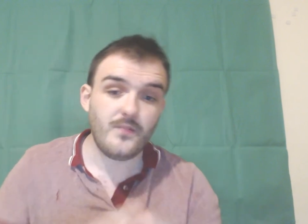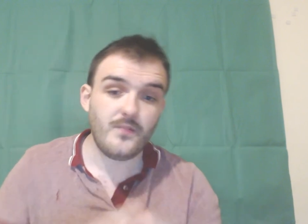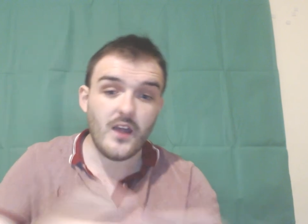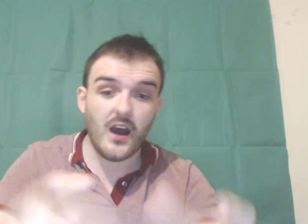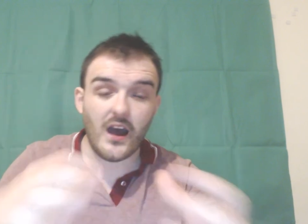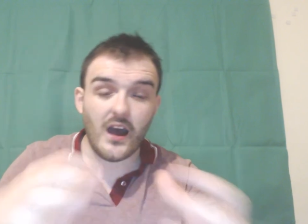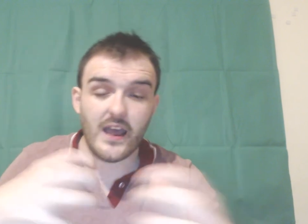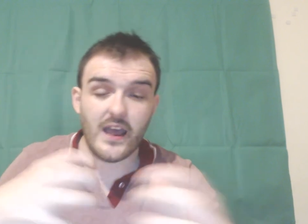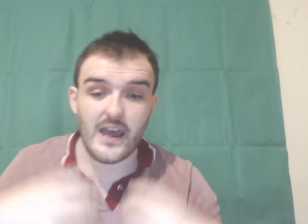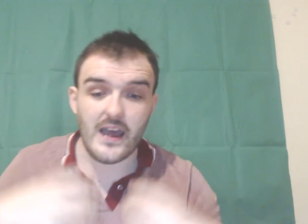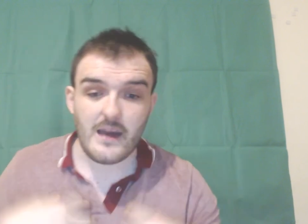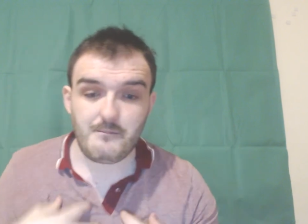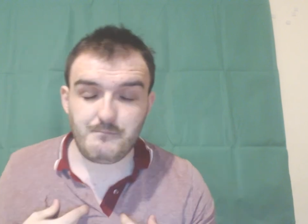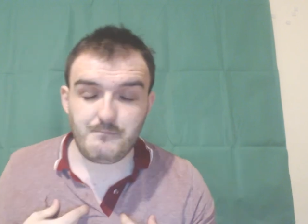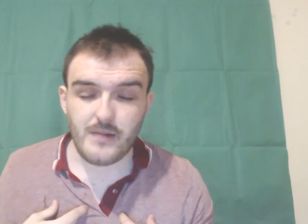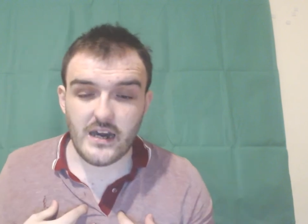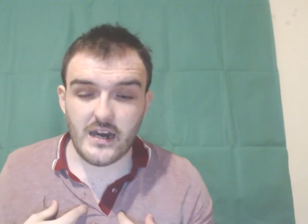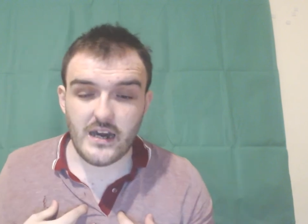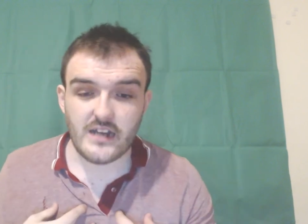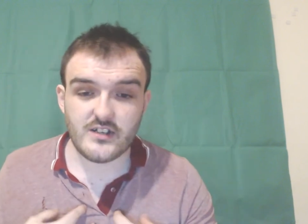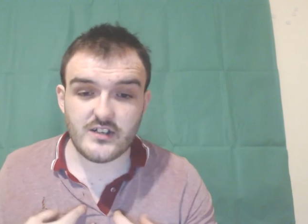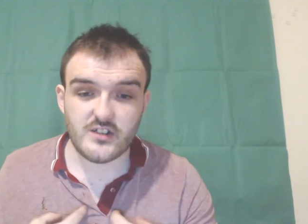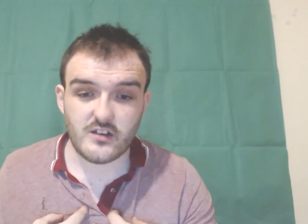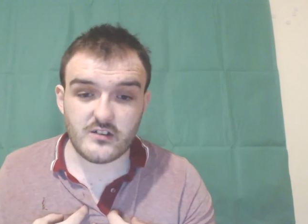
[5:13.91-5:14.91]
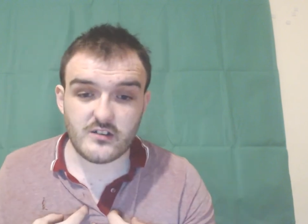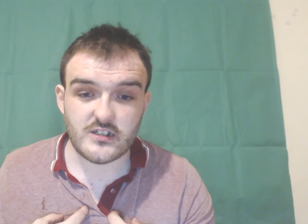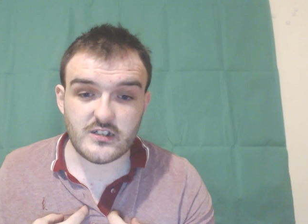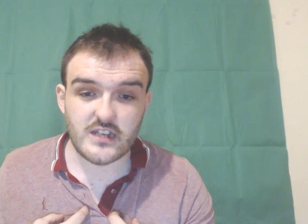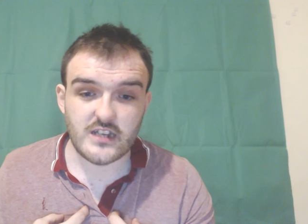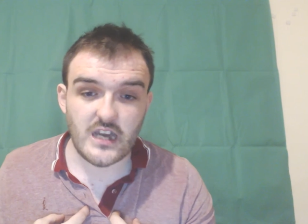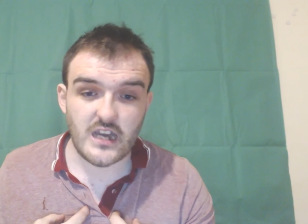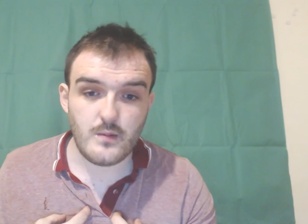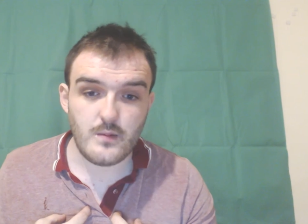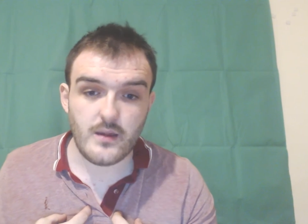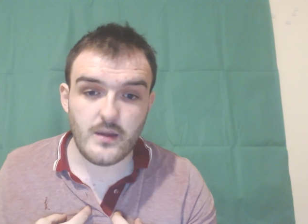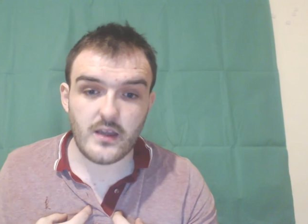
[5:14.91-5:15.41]
I am Bad Jokes
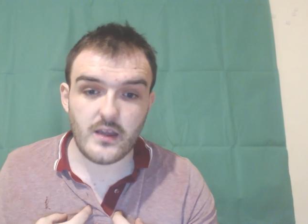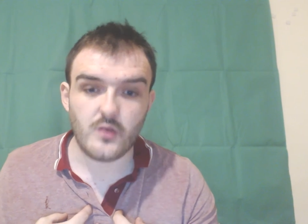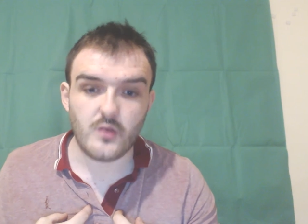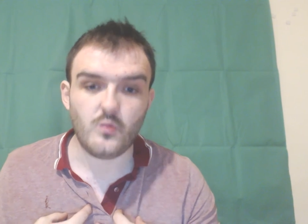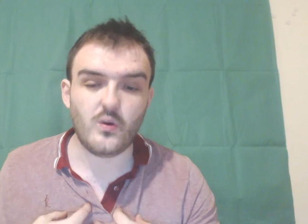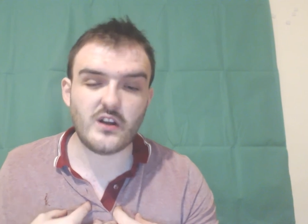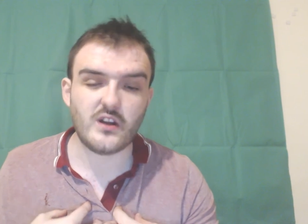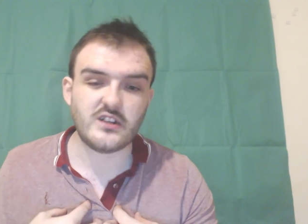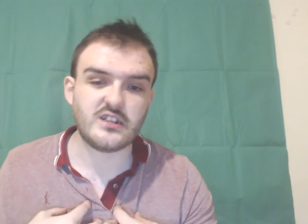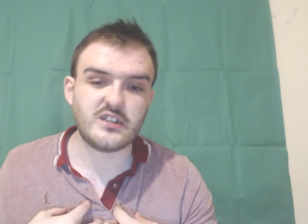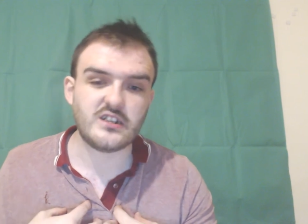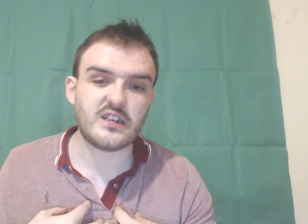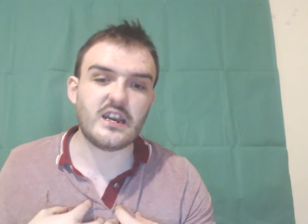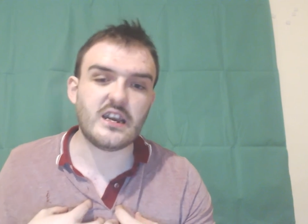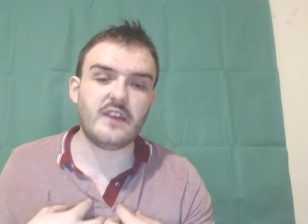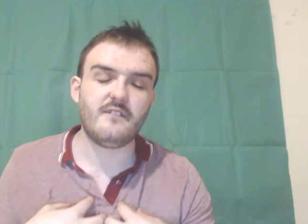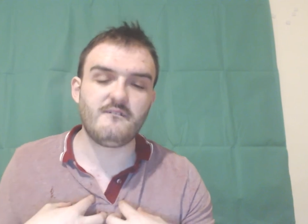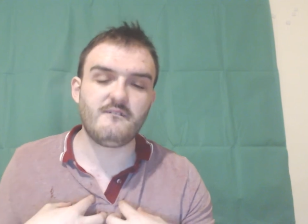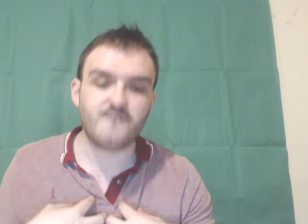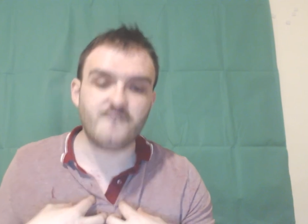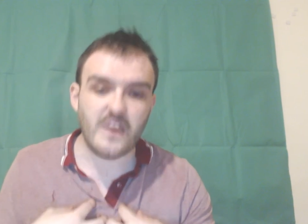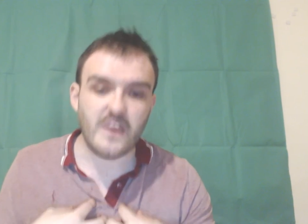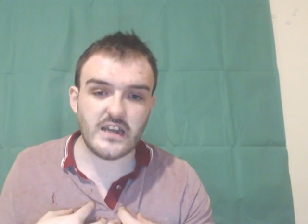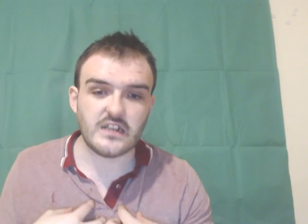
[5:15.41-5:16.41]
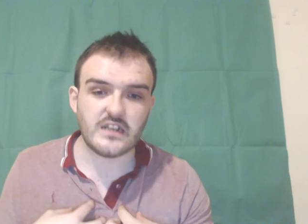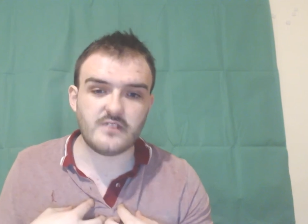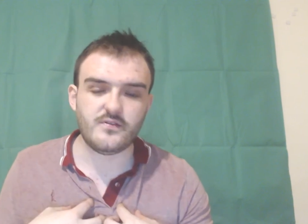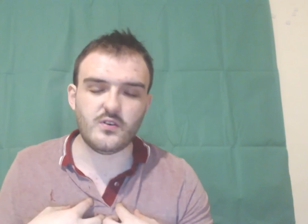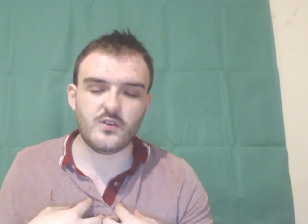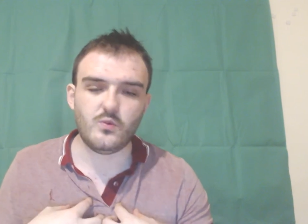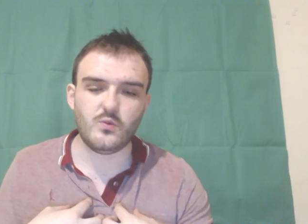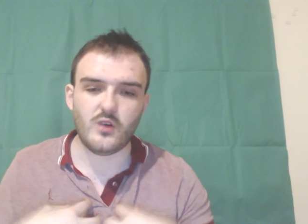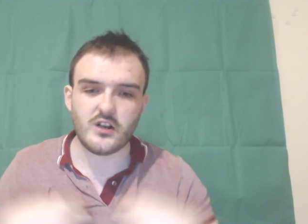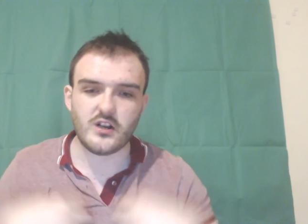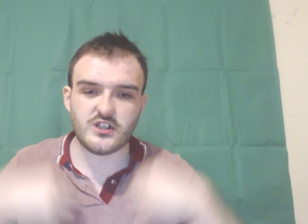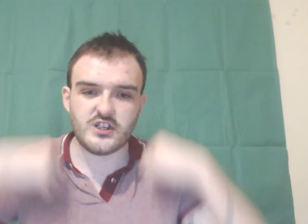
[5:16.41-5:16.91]
Gaming. Once again, thanks for
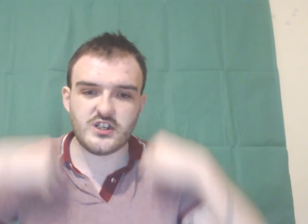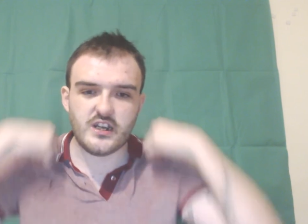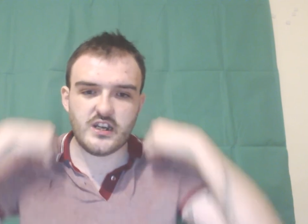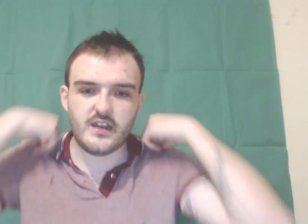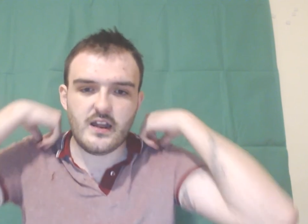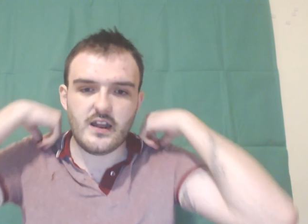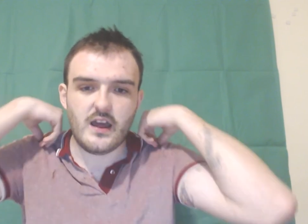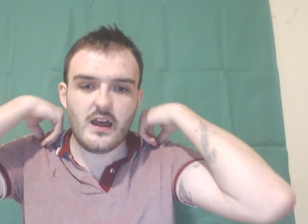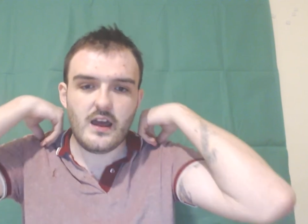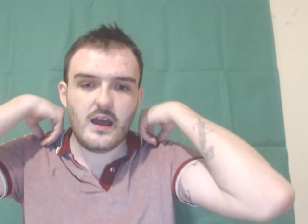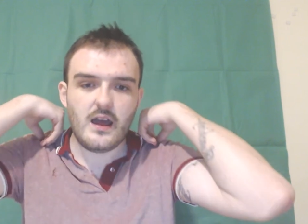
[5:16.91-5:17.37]
watching.